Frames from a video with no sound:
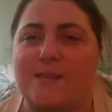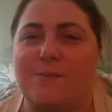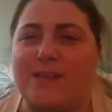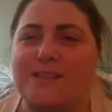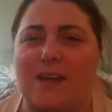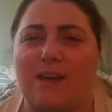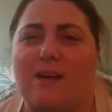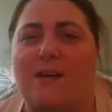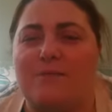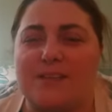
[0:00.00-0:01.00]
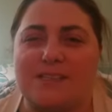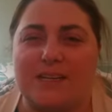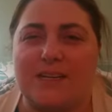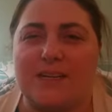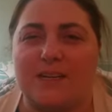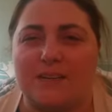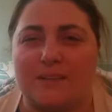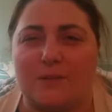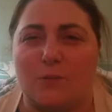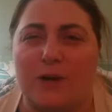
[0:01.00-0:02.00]
The mascara obviously needed a
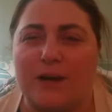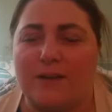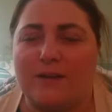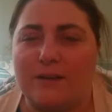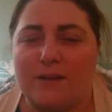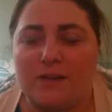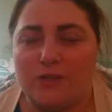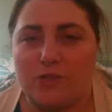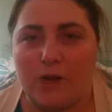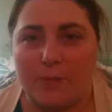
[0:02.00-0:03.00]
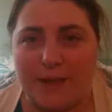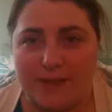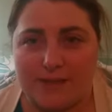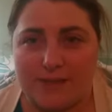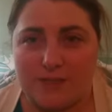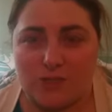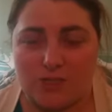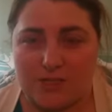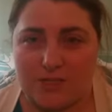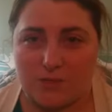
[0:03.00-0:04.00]
little more scrubbing, as it
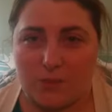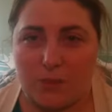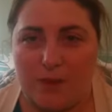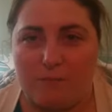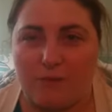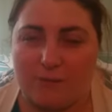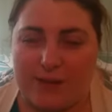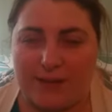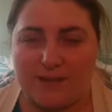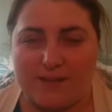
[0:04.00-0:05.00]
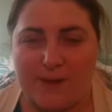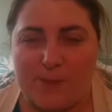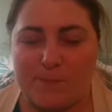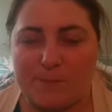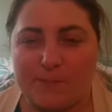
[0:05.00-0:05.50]
usually does with a wipe for me. So